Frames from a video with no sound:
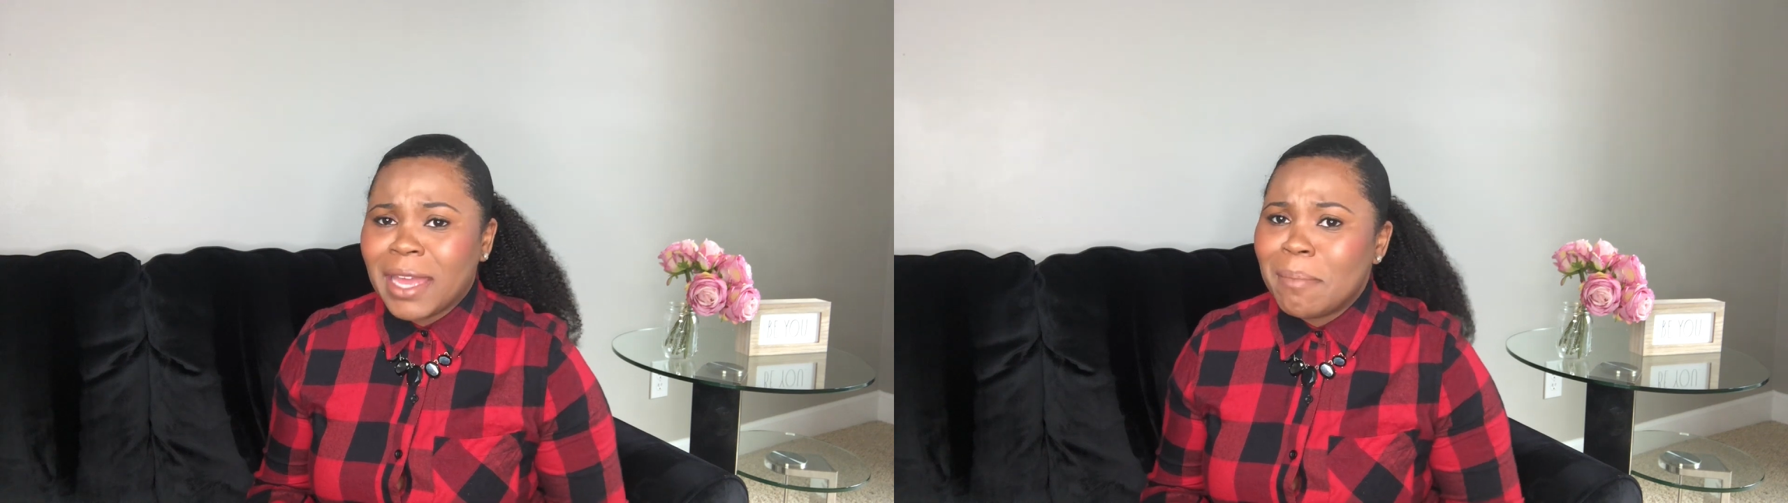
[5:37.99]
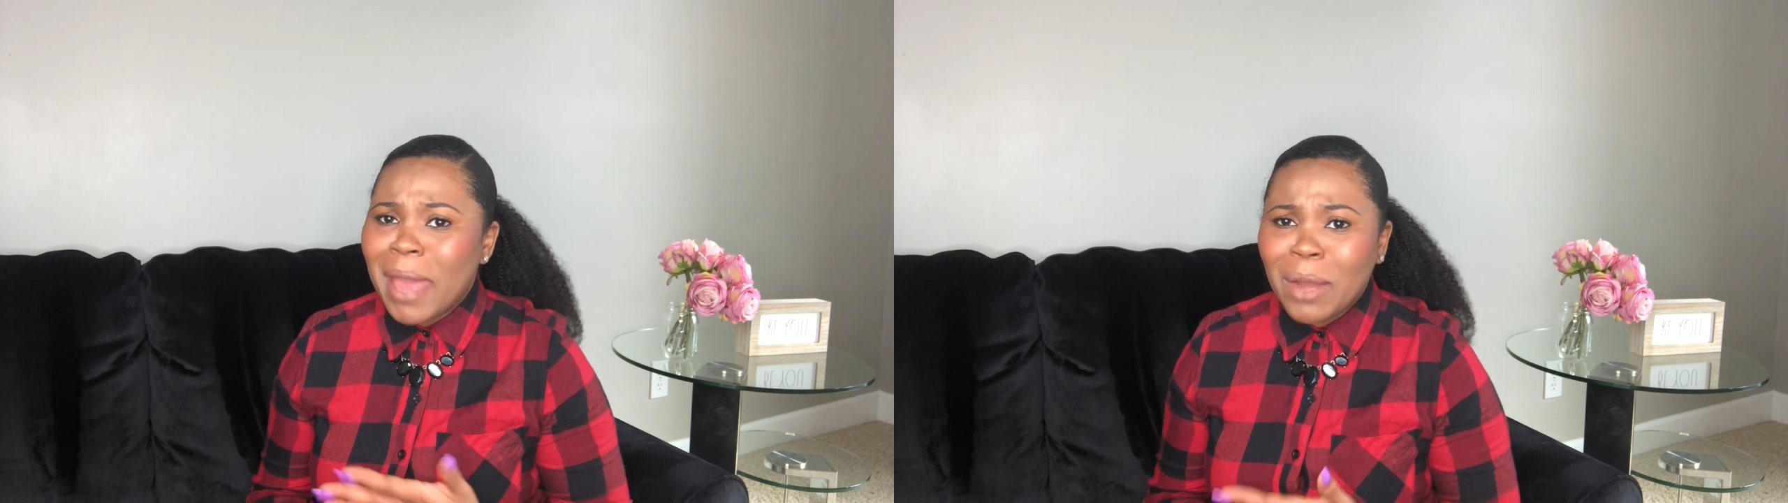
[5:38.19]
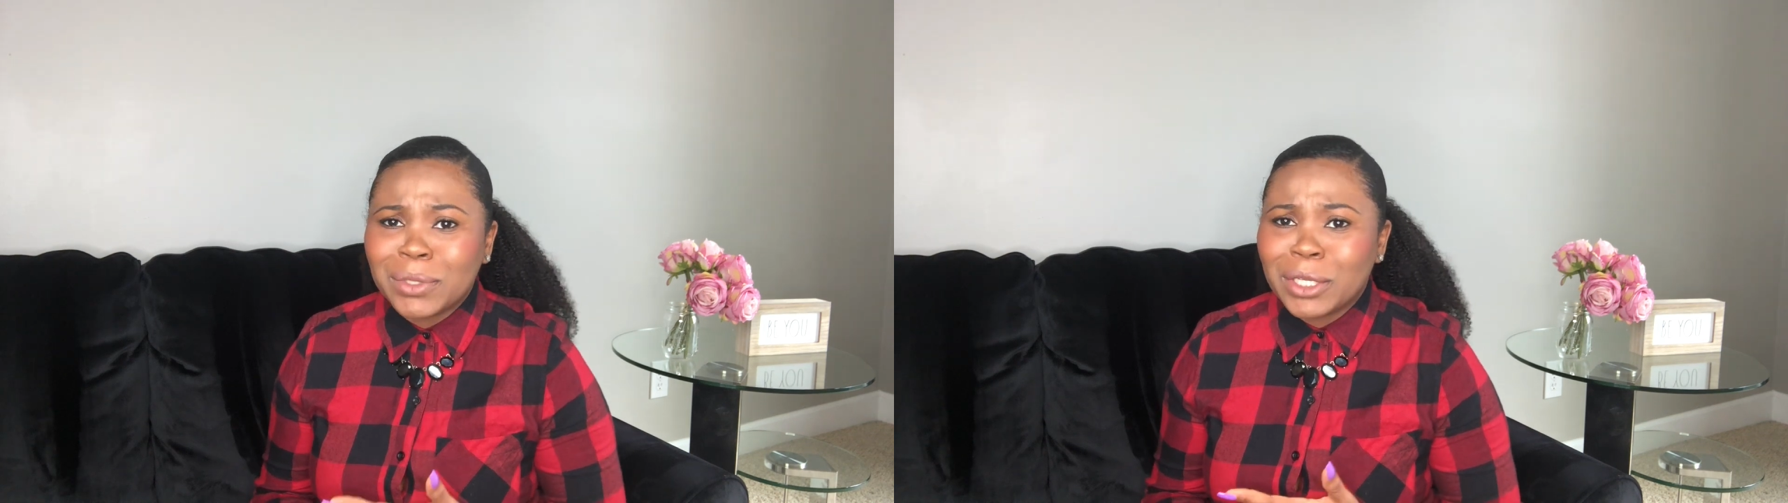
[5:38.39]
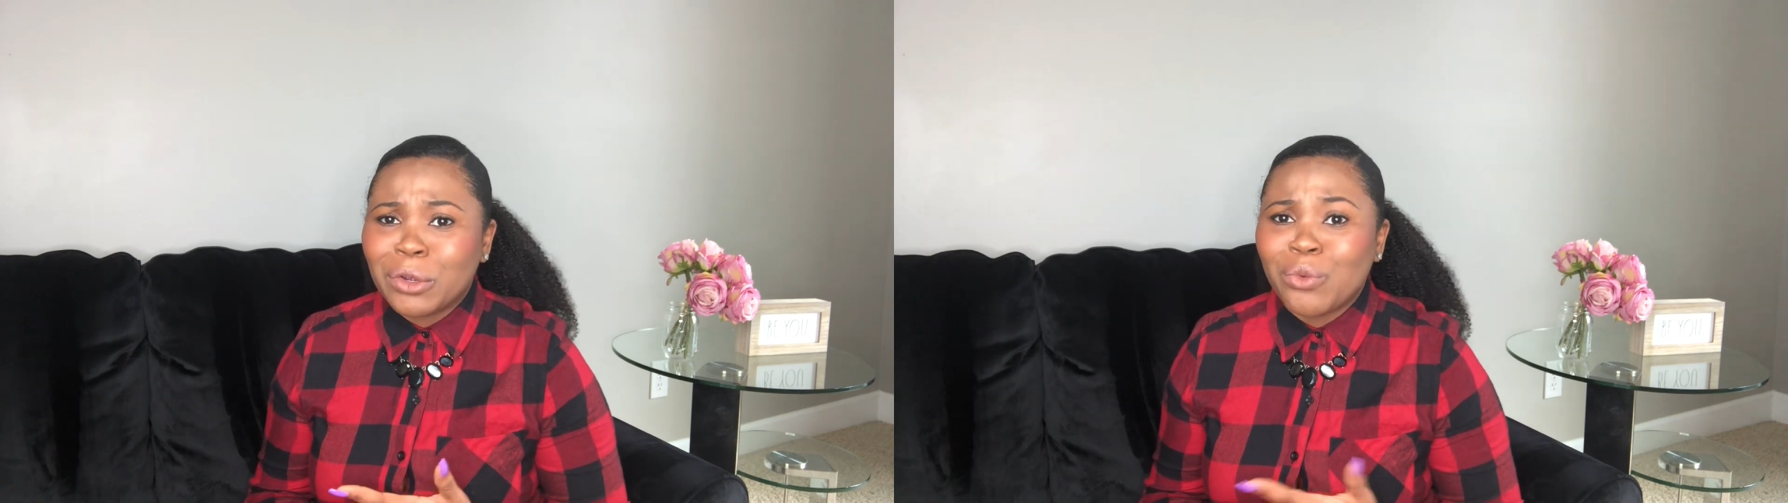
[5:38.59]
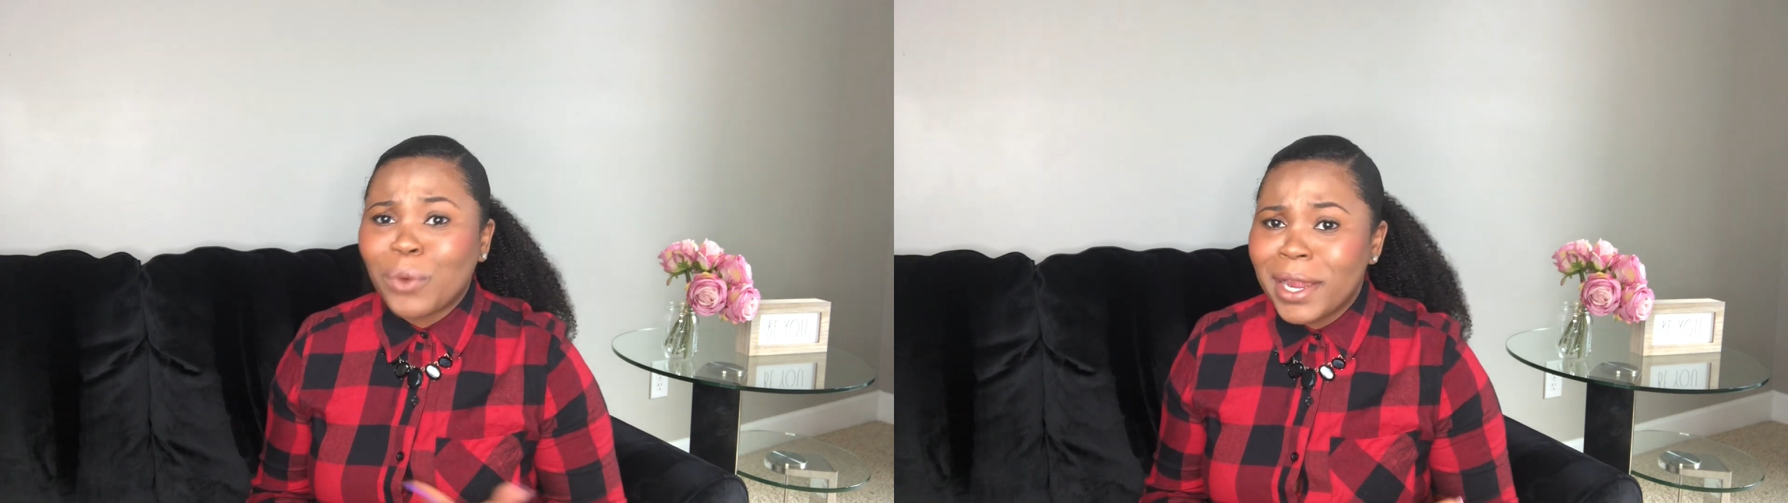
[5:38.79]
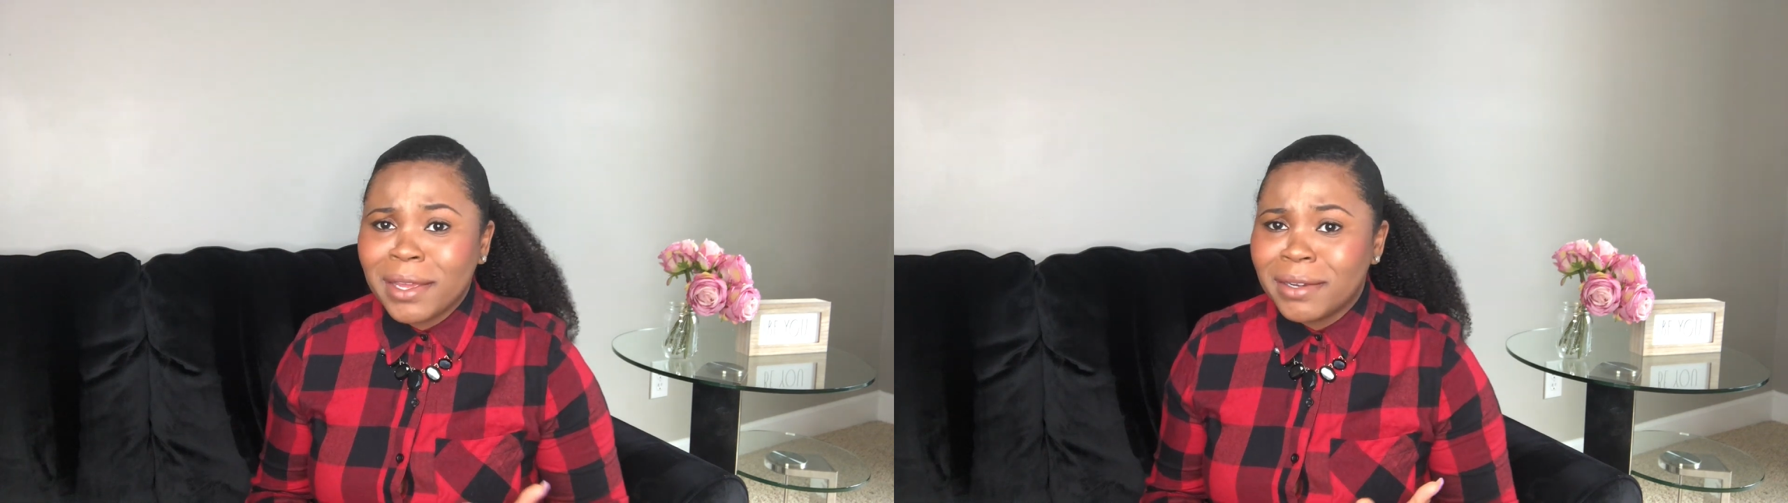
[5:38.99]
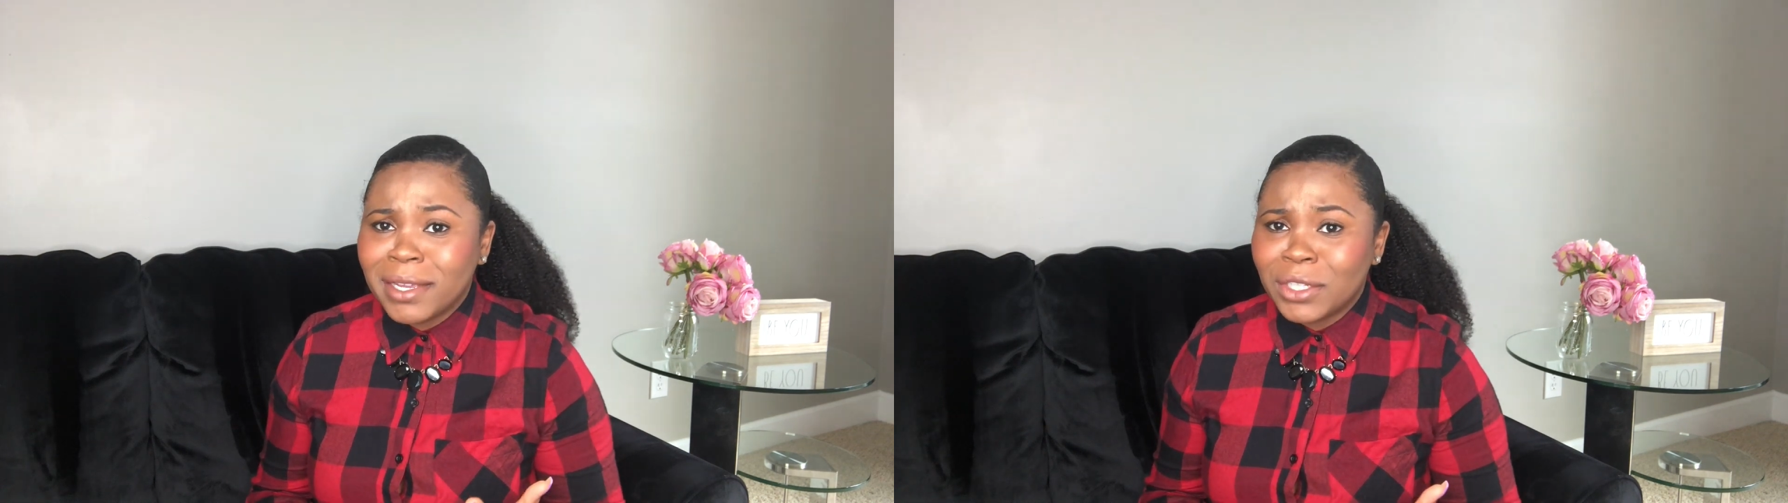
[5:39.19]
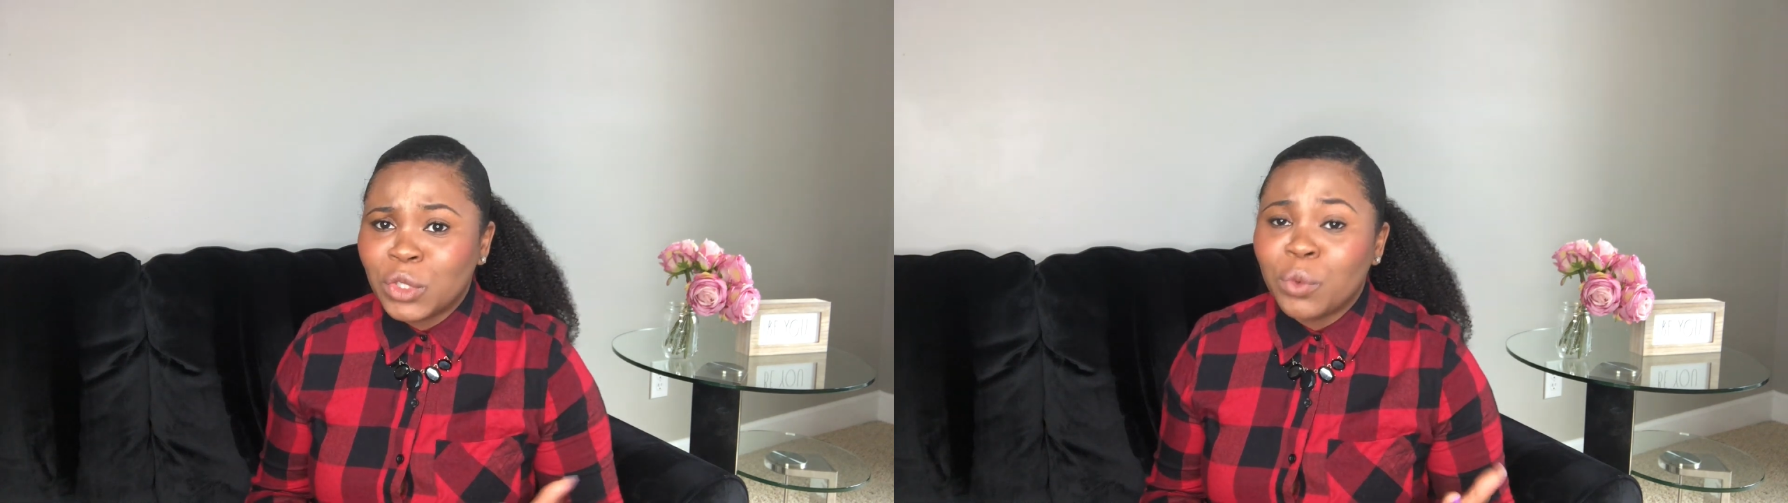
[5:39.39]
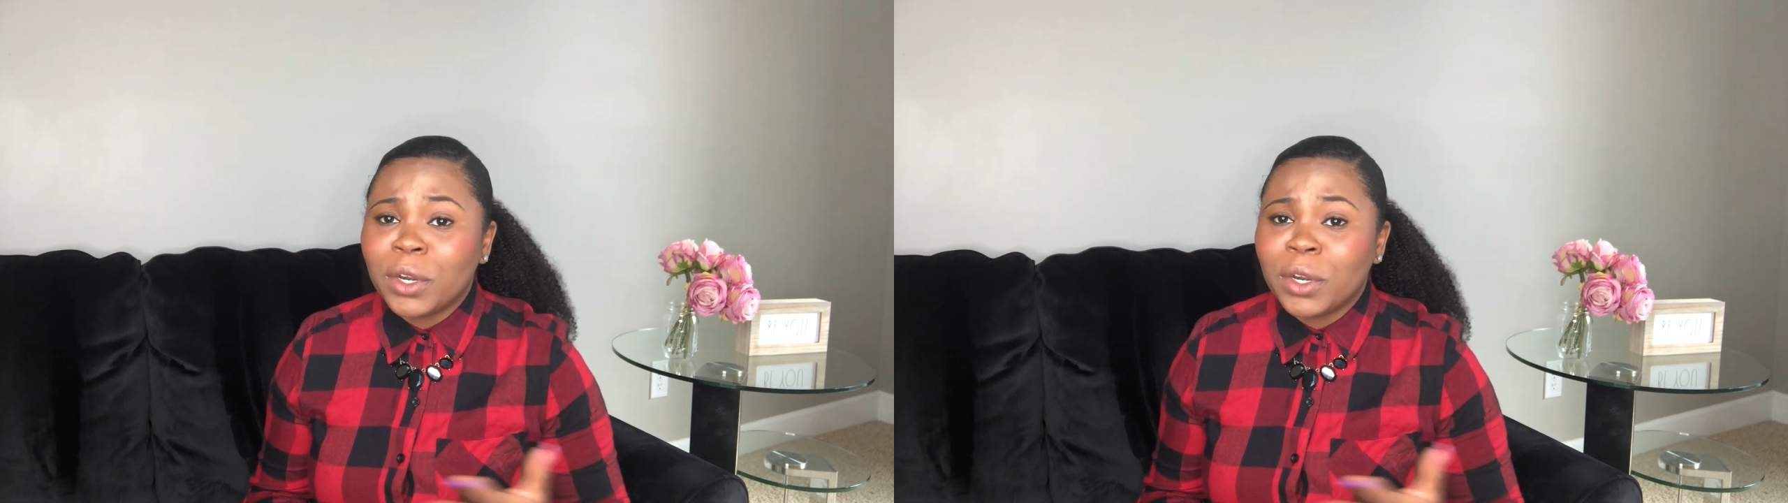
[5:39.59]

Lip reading: and the bag was in great condition,